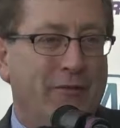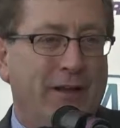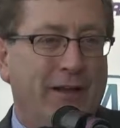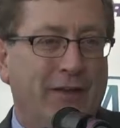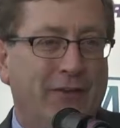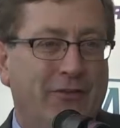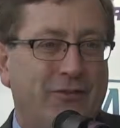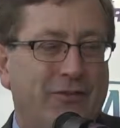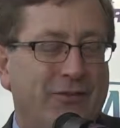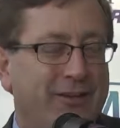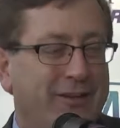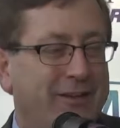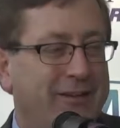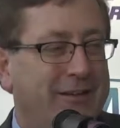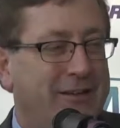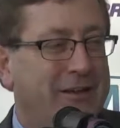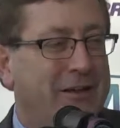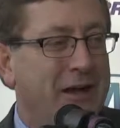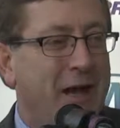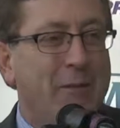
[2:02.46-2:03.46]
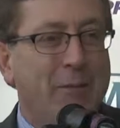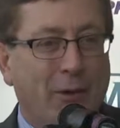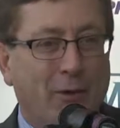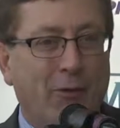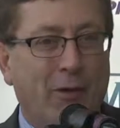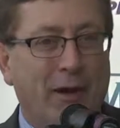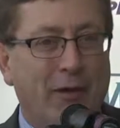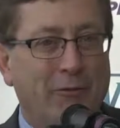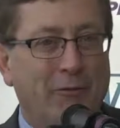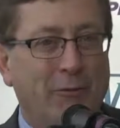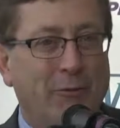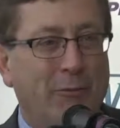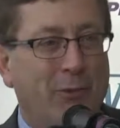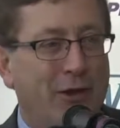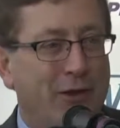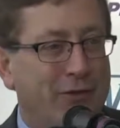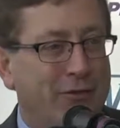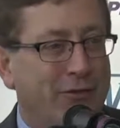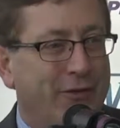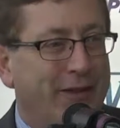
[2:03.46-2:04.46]
events. How about a round of
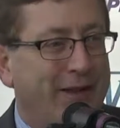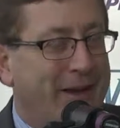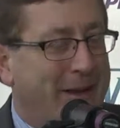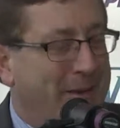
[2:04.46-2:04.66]
applause for